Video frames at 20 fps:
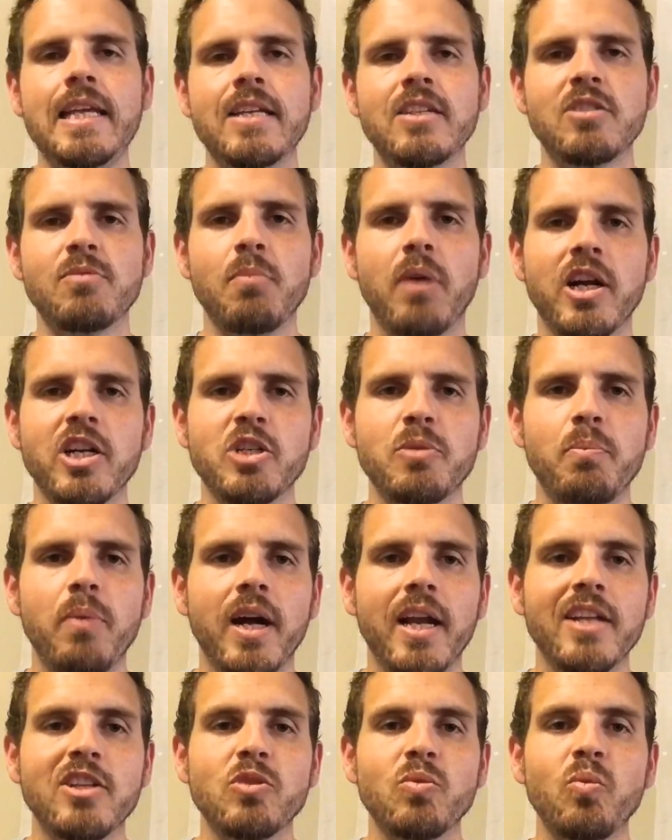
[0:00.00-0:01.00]
as much.
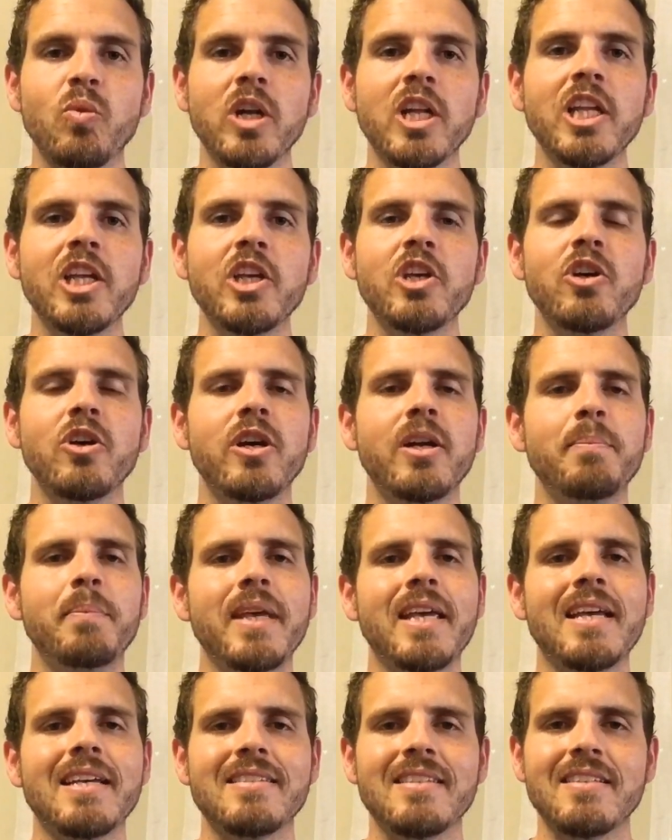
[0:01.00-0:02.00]
But it's really good
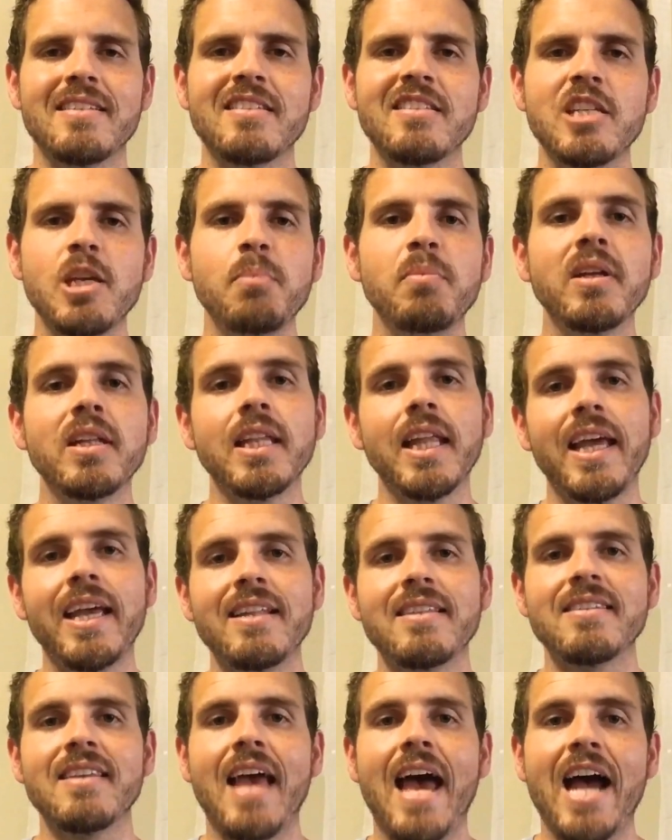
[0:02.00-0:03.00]
because it
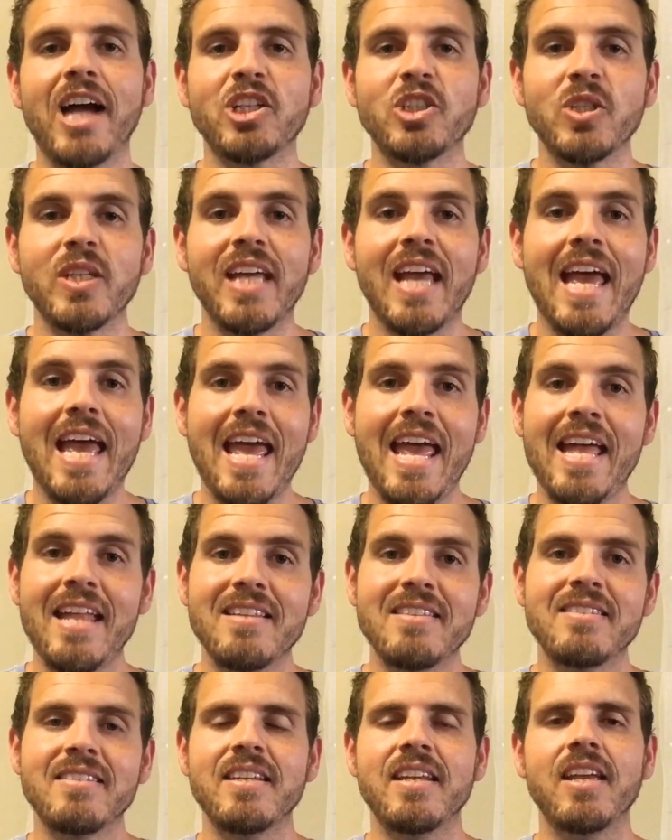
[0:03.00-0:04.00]
simulates actually a hen
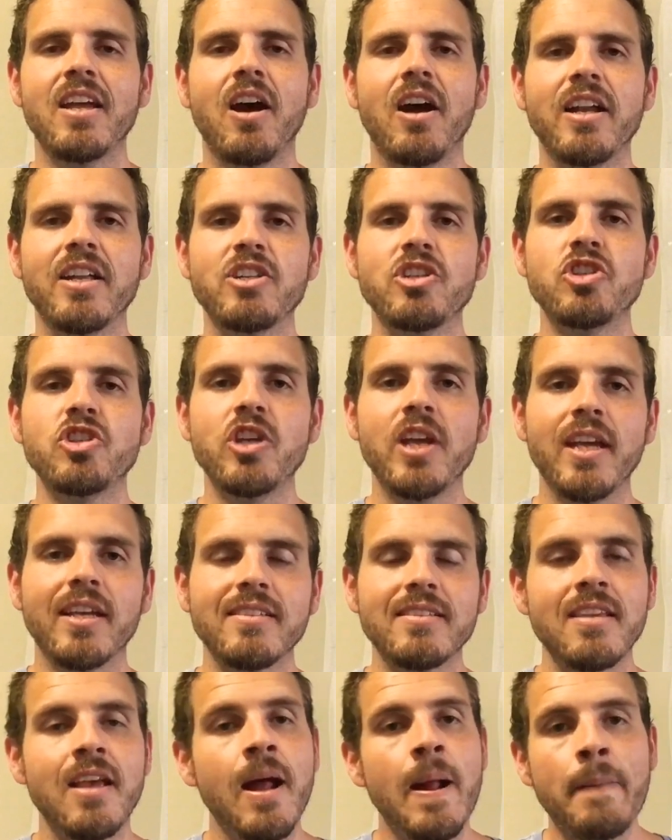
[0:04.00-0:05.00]
sitting on its chicks.